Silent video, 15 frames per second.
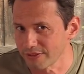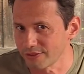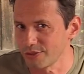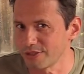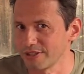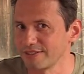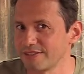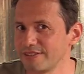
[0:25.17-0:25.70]
As you
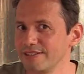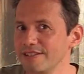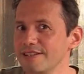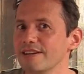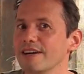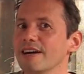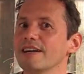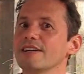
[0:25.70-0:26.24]
can see
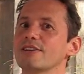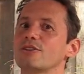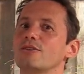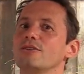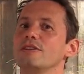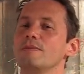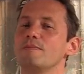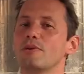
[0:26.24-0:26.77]
here, I
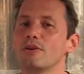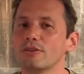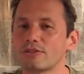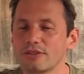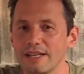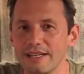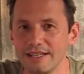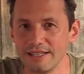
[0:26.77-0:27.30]
actually
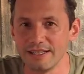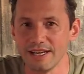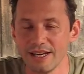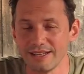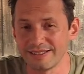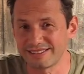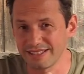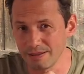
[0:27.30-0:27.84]
bought a
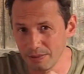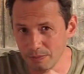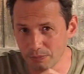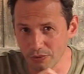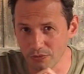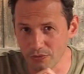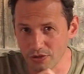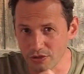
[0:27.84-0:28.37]

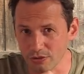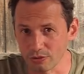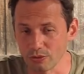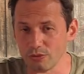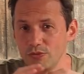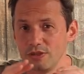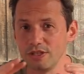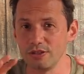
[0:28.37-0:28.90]

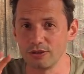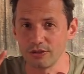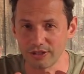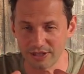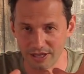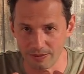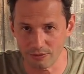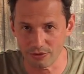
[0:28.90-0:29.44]
semi-professional video
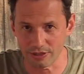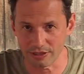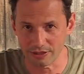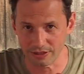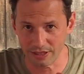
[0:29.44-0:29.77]
camera,